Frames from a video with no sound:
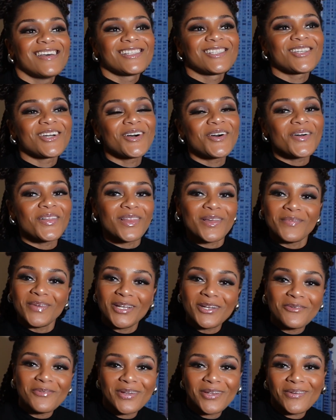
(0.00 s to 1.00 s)
So let me
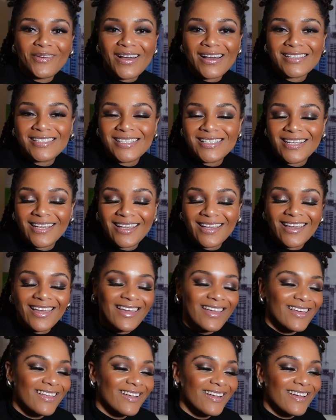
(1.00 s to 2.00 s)
know what you guys think
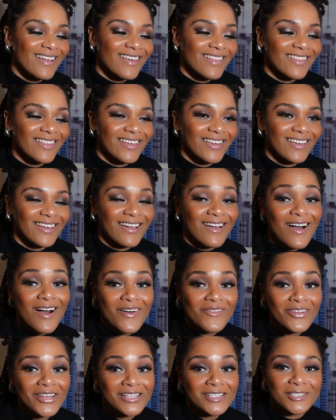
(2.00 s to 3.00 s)
in the
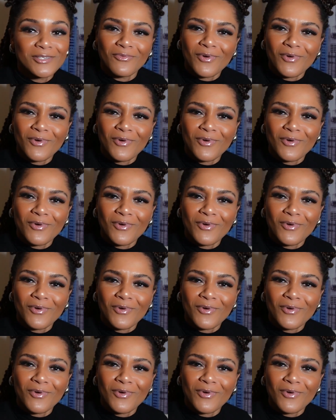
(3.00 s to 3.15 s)
comments.